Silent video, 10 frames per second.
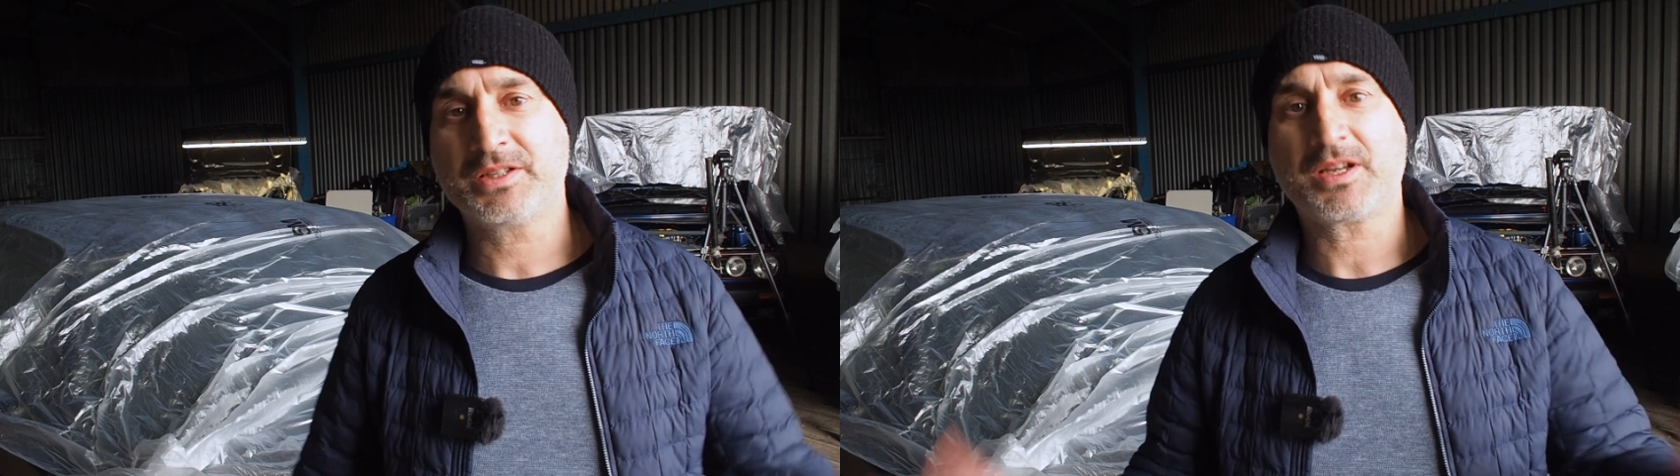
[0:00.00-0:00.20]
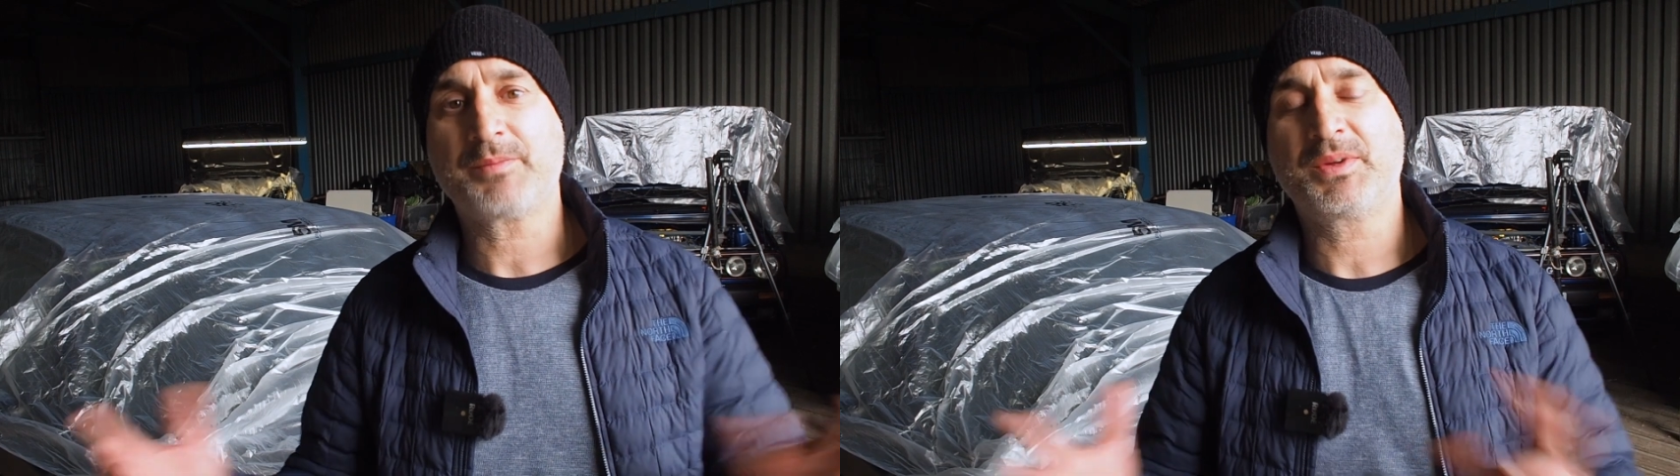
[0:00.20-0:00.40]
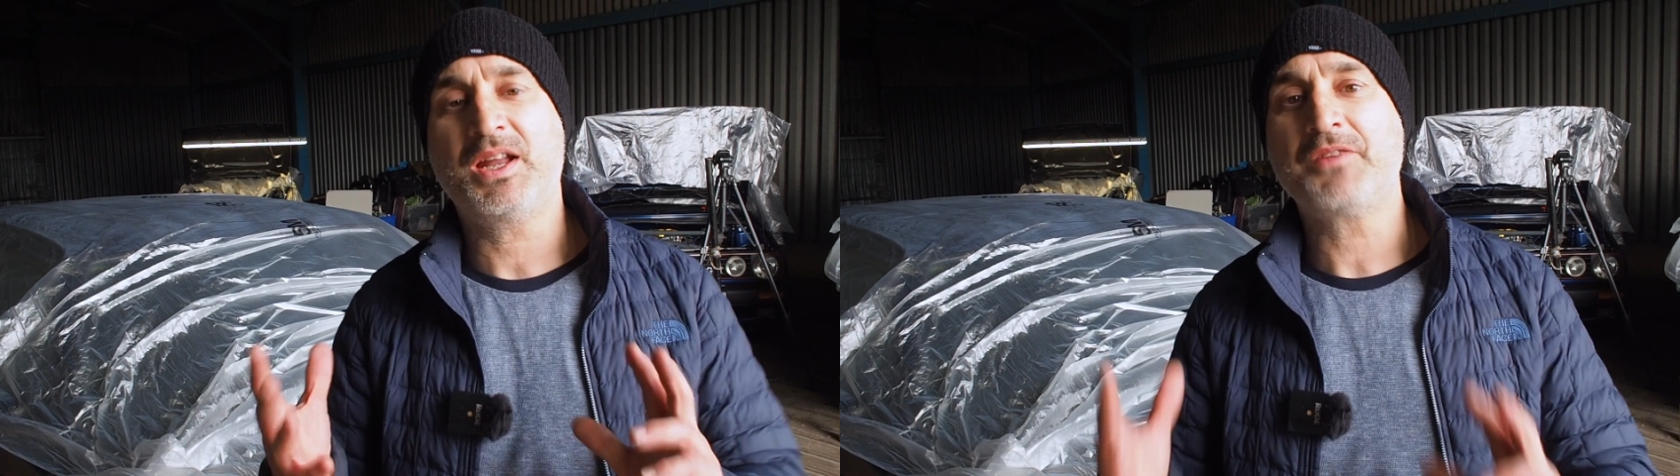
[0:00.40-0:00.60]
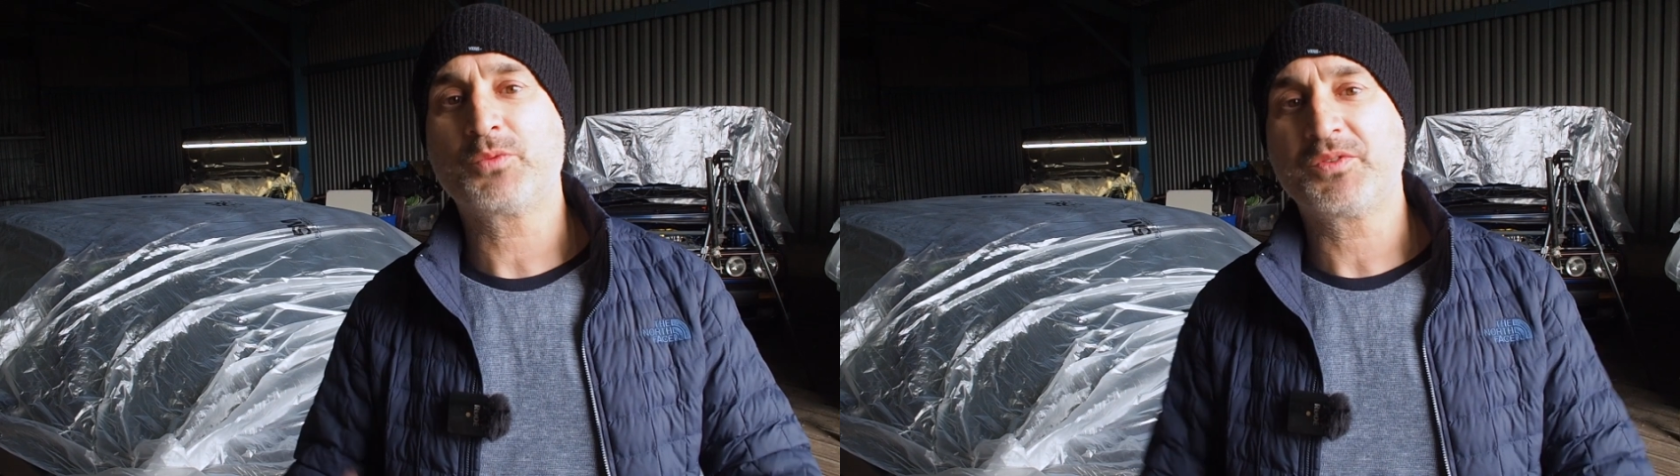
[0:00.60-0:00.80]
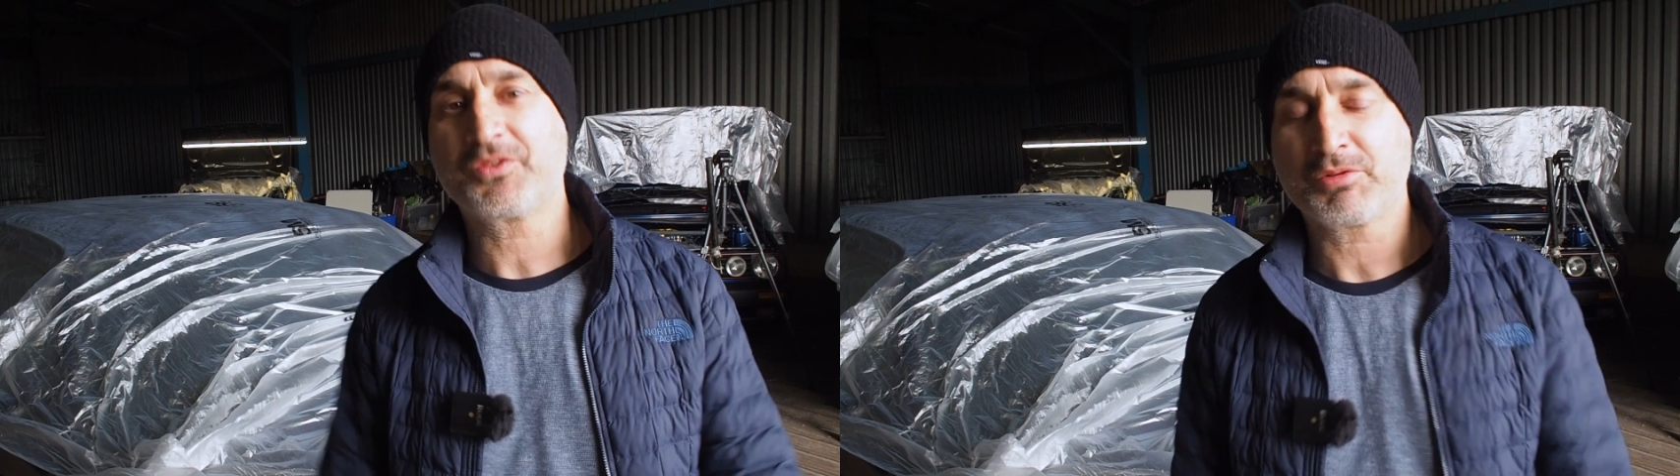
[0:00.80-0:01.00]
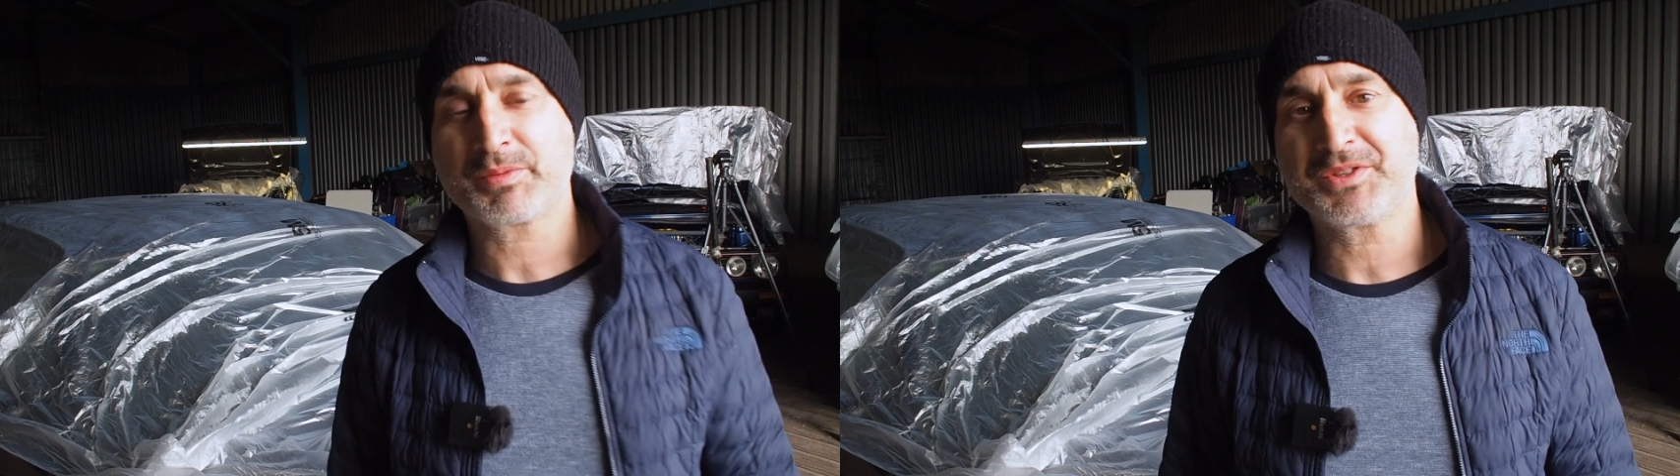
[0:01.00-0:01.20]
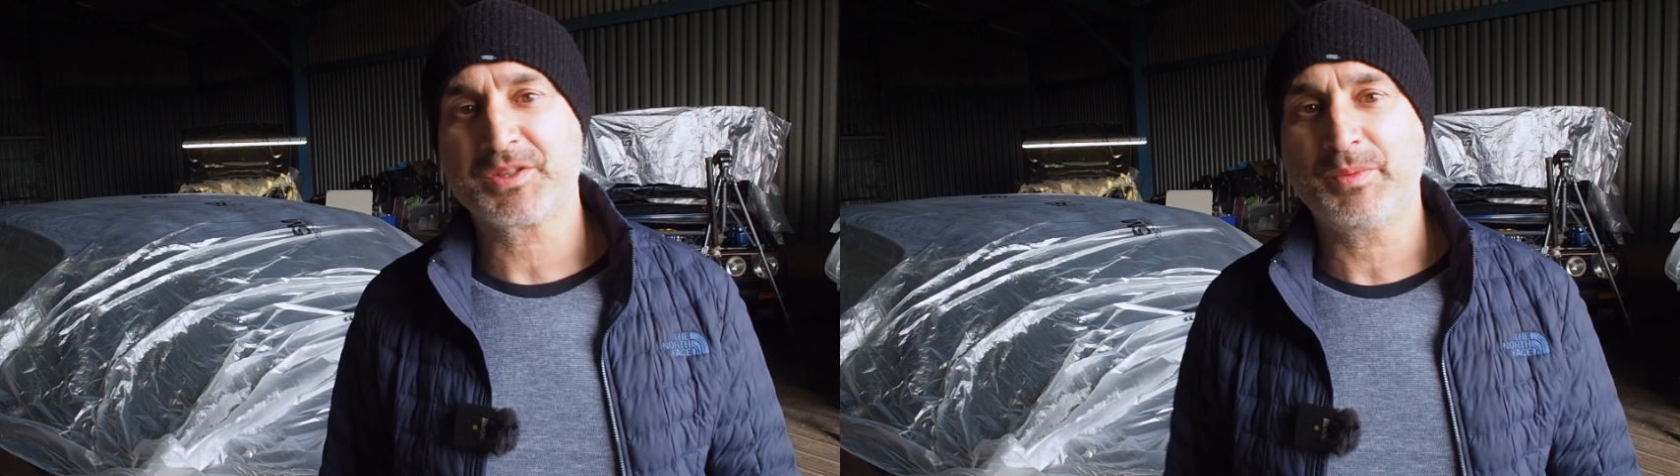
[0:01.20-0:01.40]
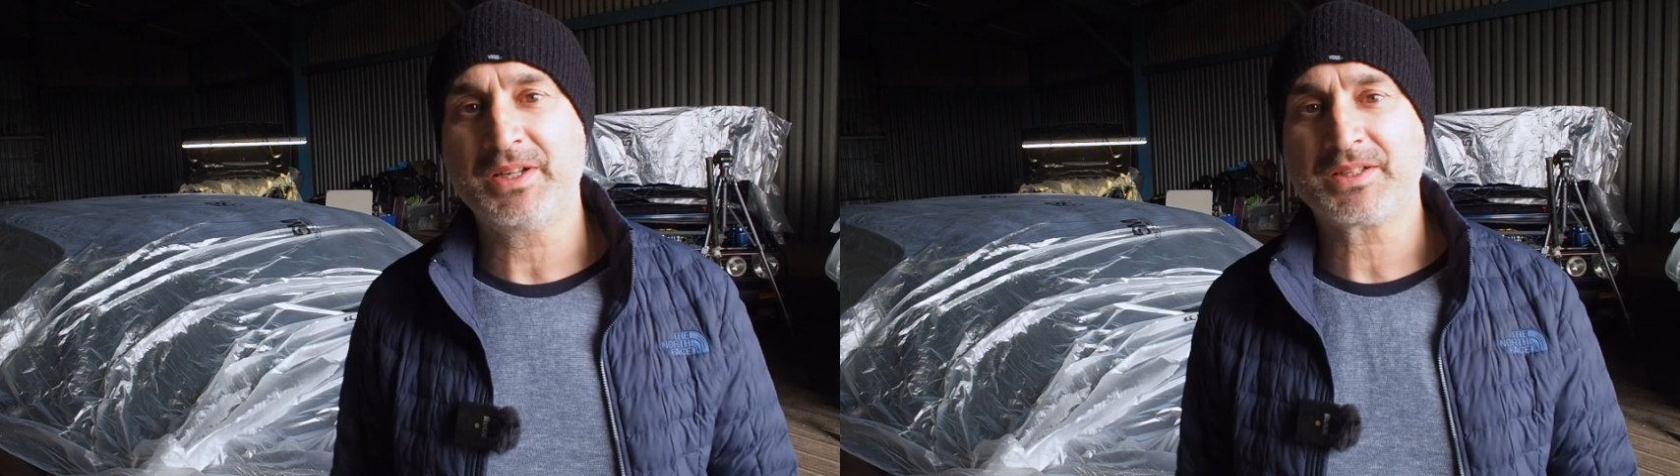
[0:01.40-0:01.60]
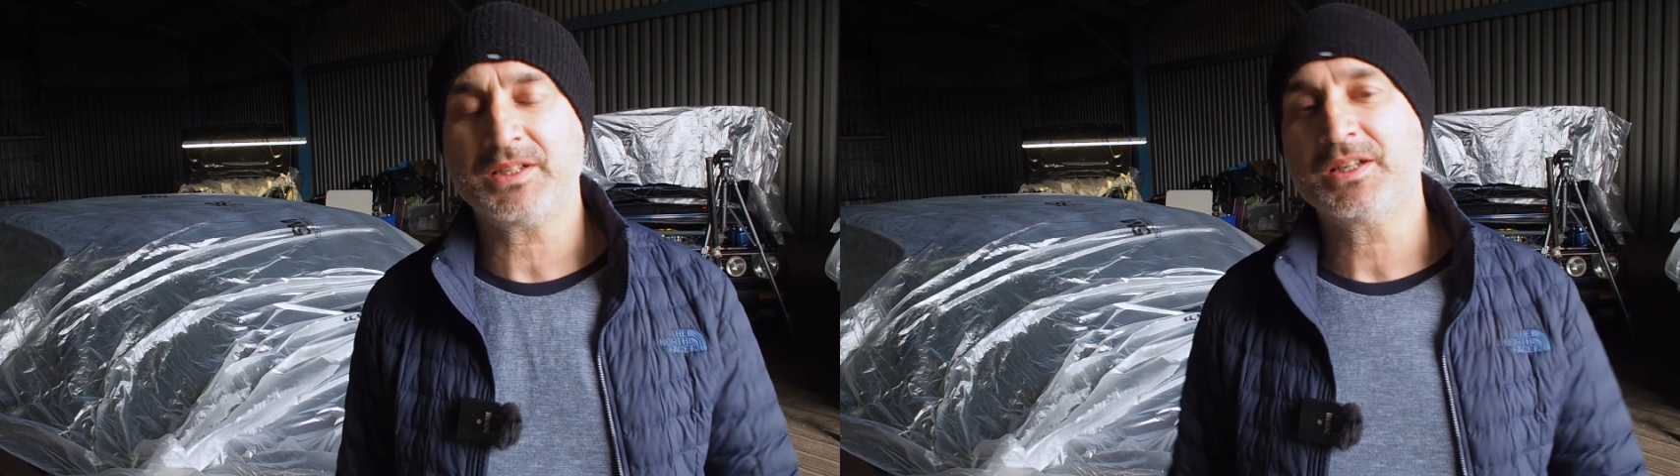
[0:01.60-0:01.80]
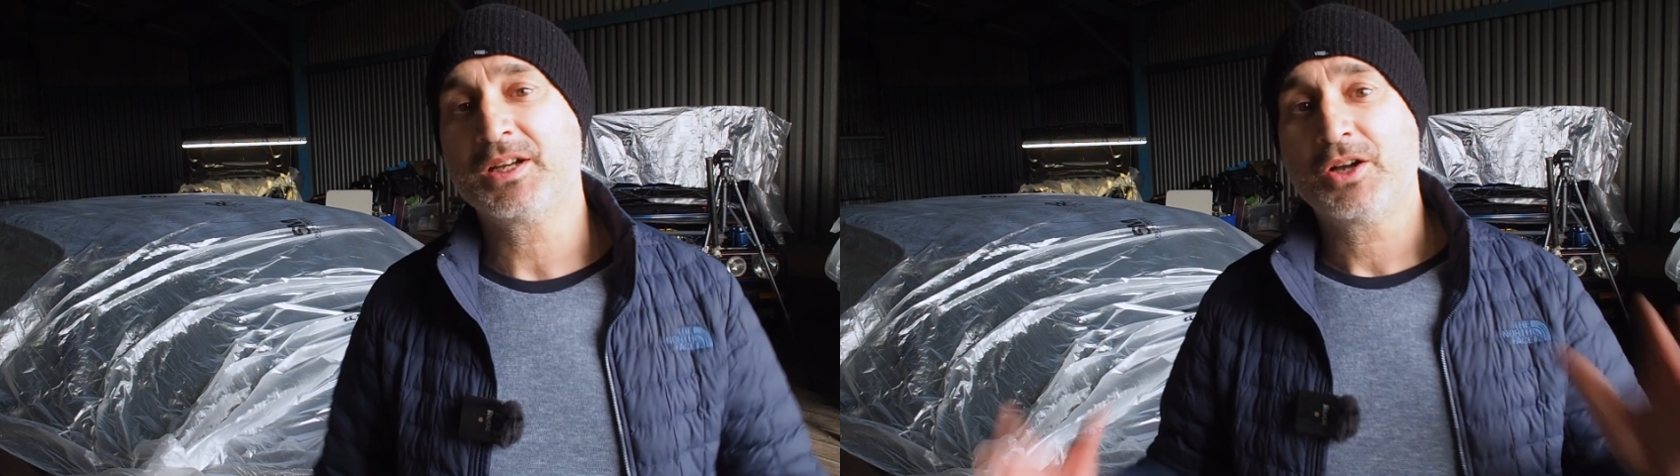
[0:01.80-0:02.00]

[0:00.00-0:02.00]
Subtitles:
so I've been left with the responsibility